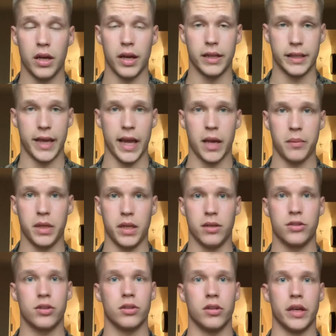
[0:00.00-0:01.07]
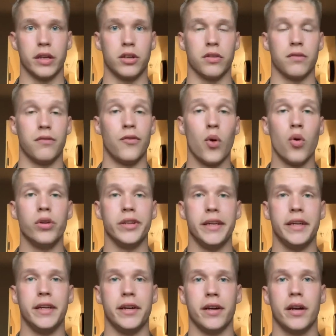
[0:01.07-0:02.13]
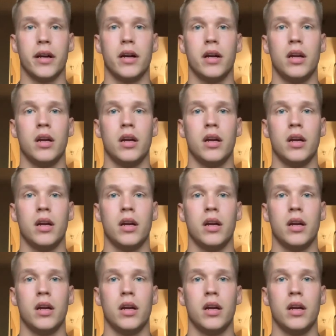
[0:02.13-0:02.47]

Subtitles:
and camis, like your full gear,